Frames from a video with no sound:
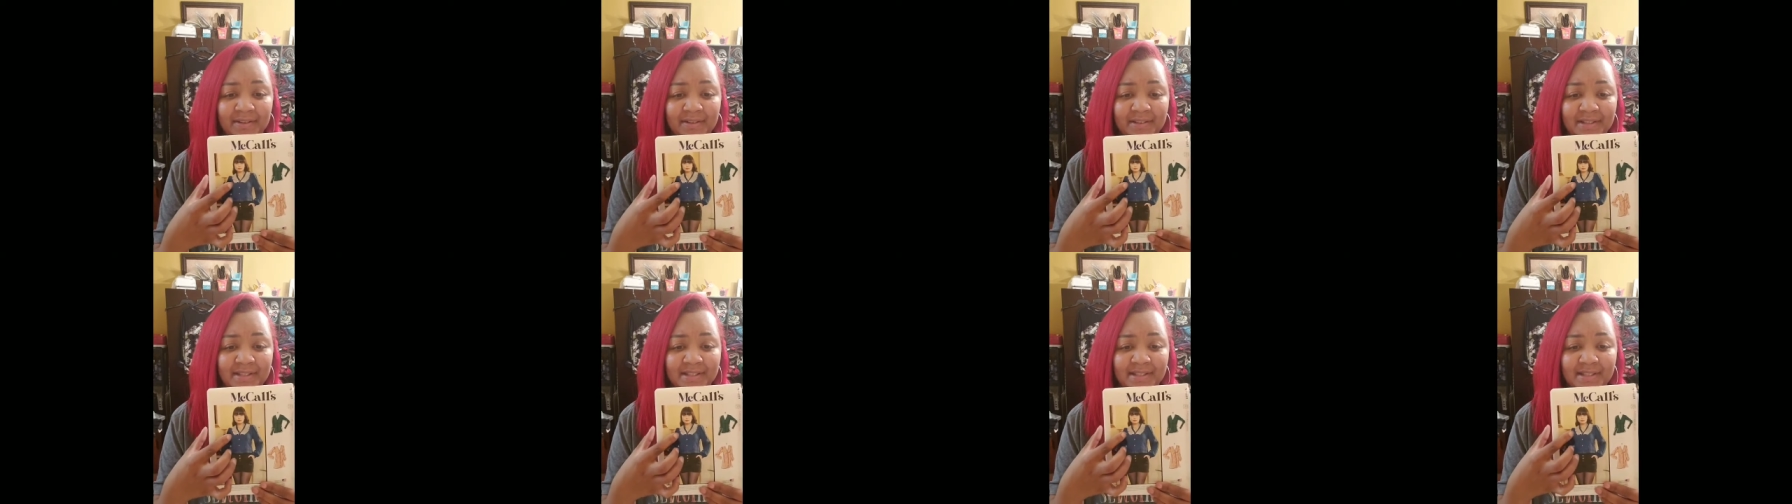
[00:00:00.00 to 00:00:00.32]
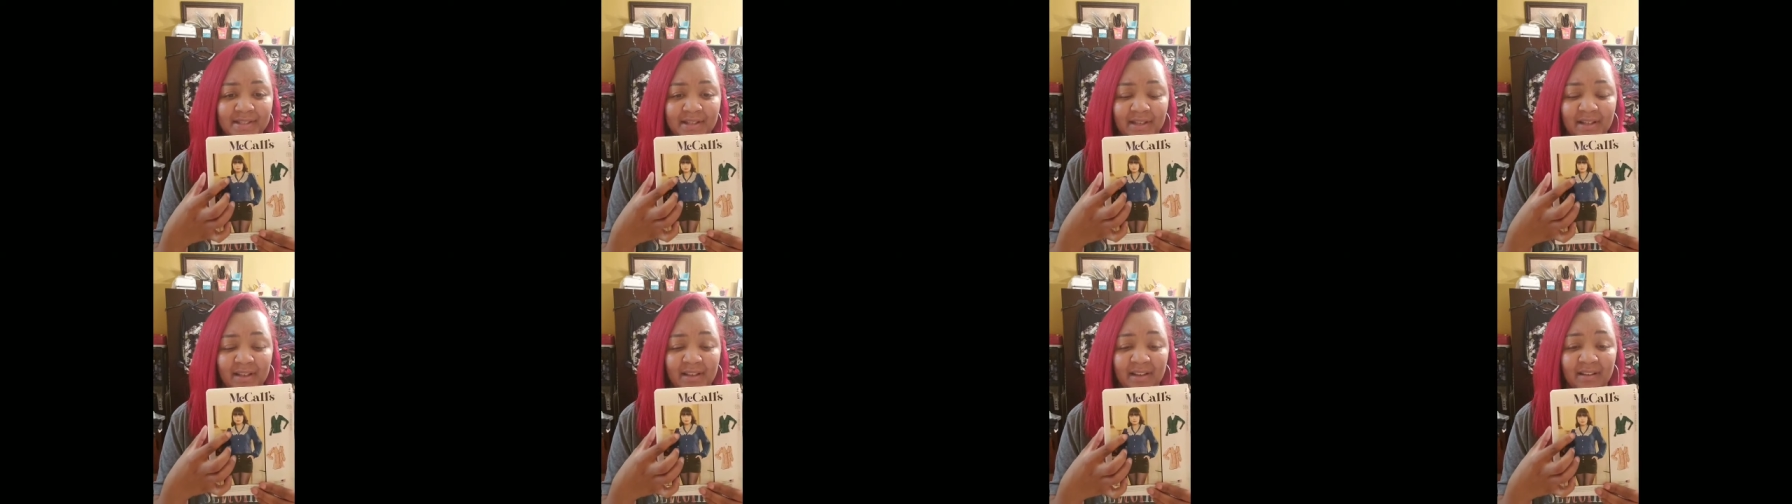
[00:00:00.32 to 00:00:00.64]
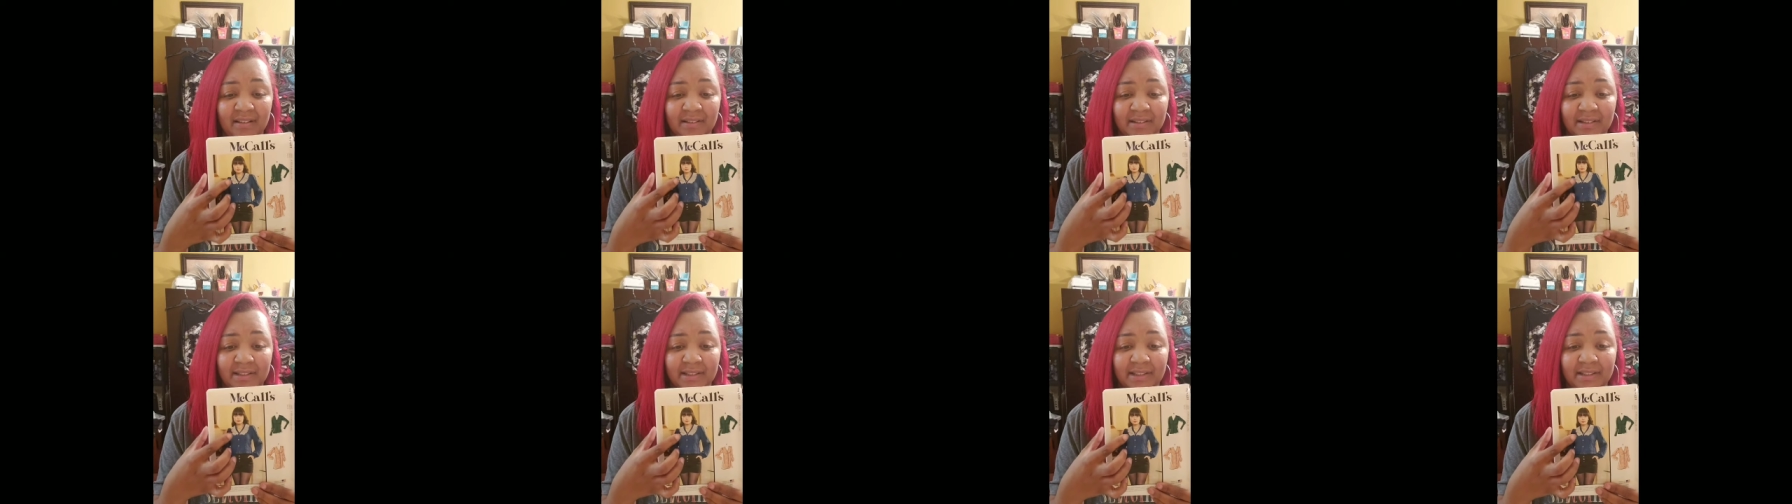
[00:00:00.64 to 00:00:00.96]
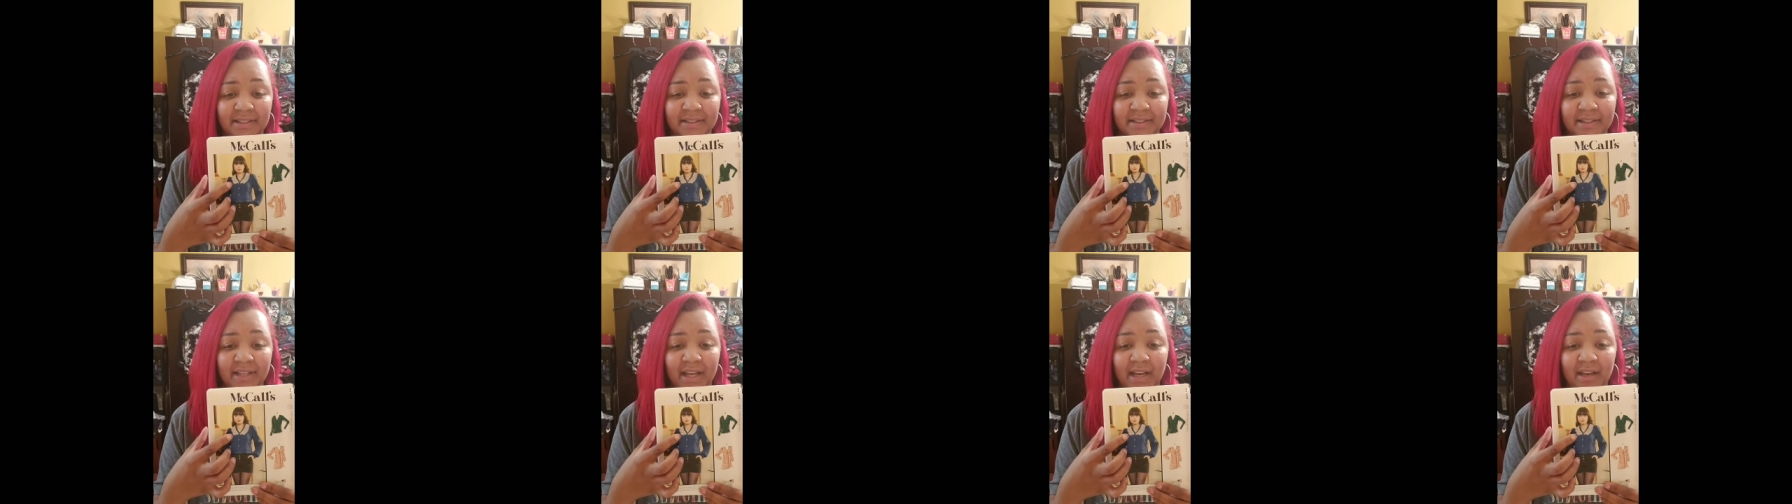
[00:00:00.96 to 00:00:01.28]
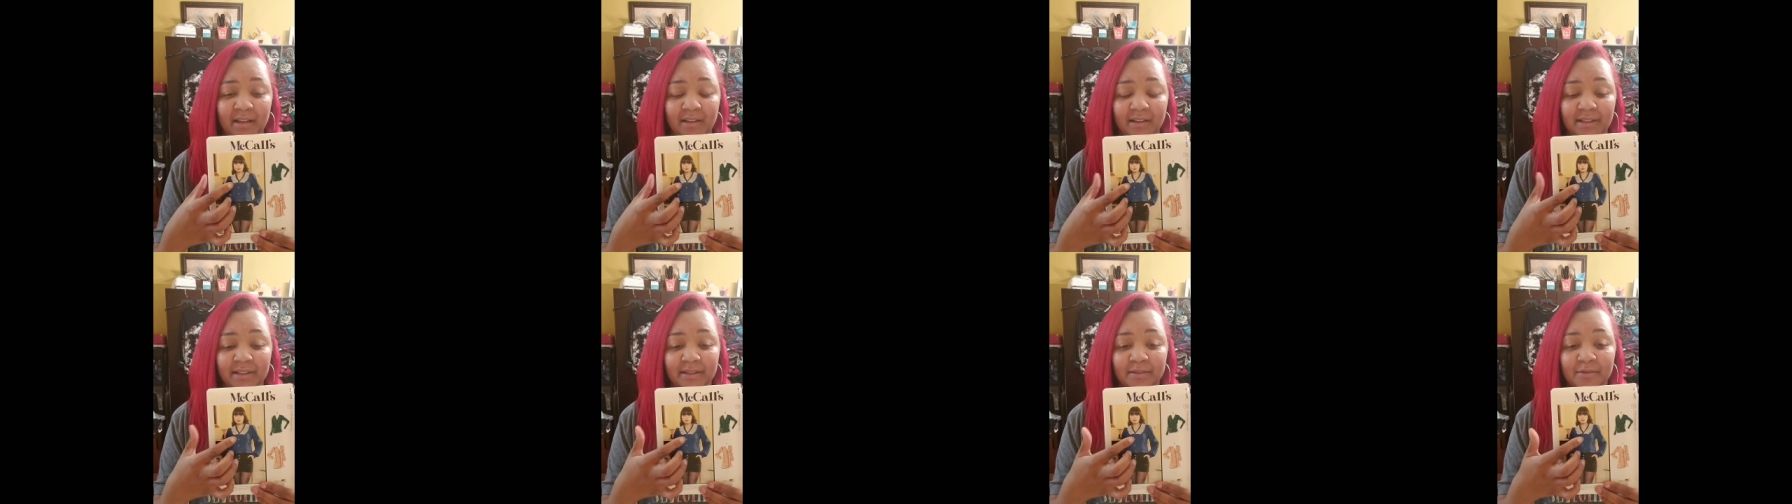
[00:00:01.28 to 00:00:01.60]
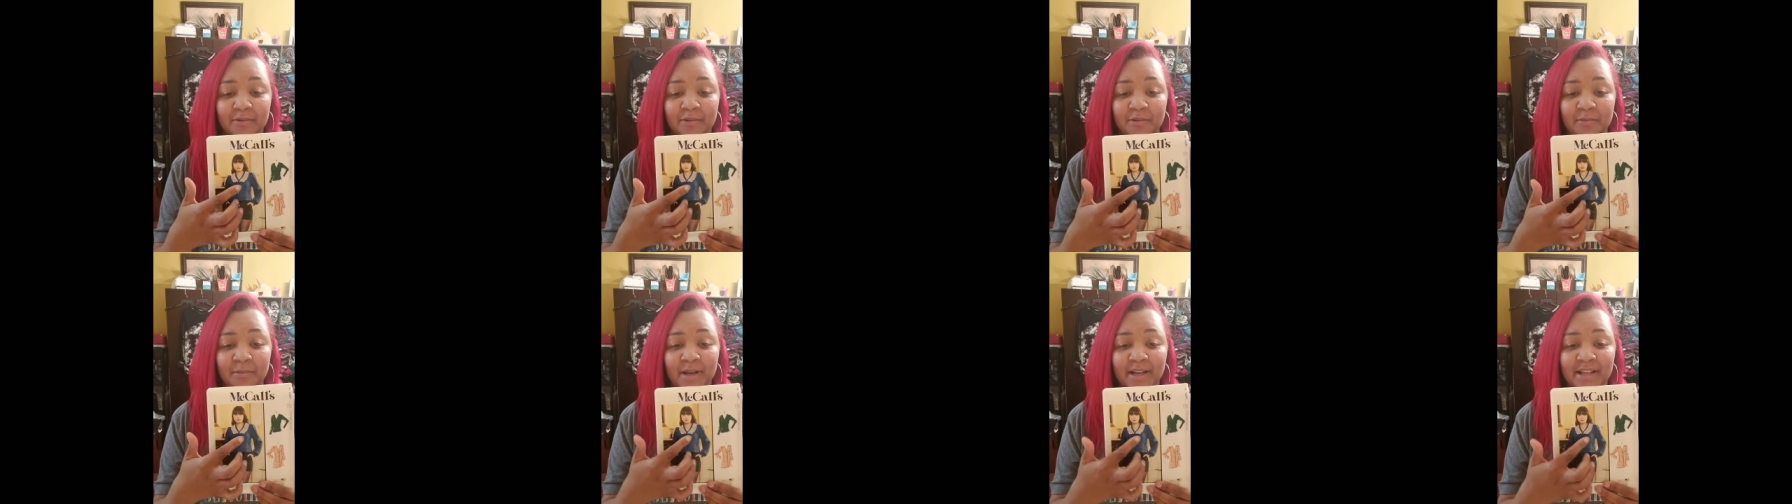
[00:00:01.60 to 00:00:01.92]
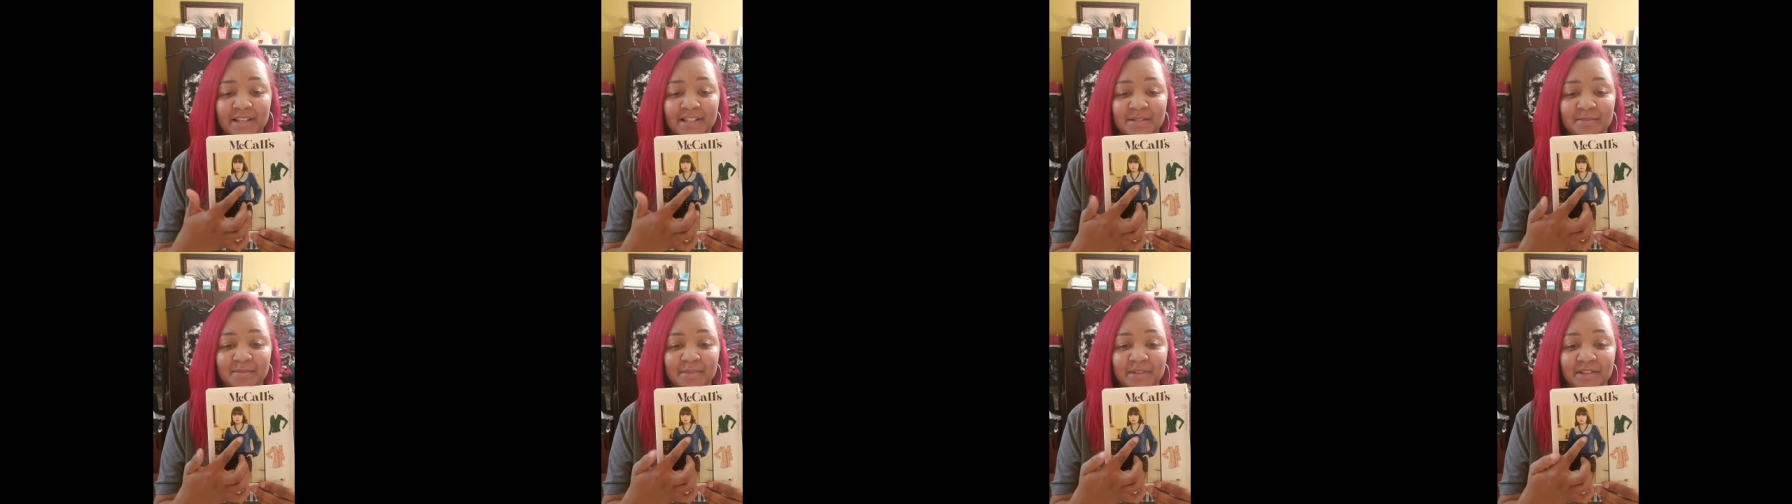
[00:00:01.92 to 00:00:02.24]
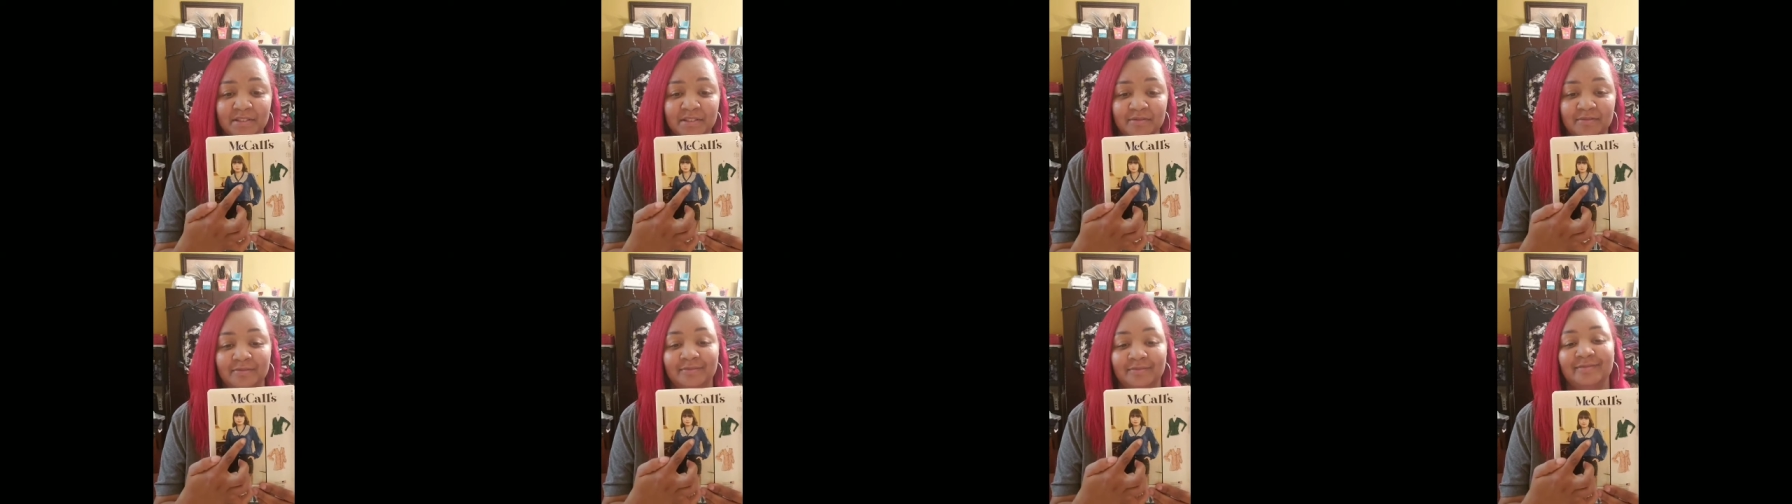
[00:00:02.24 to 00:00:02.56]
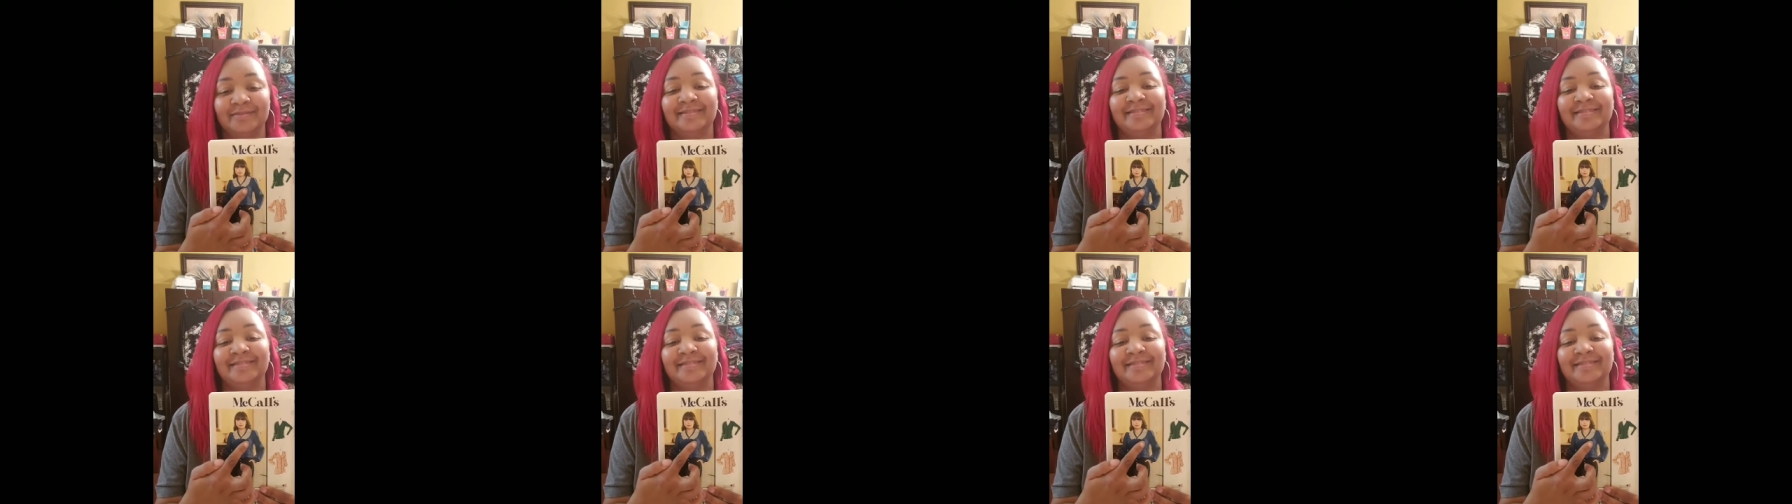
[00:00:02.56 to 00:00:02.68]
This, I call it a dolly. It reminds me of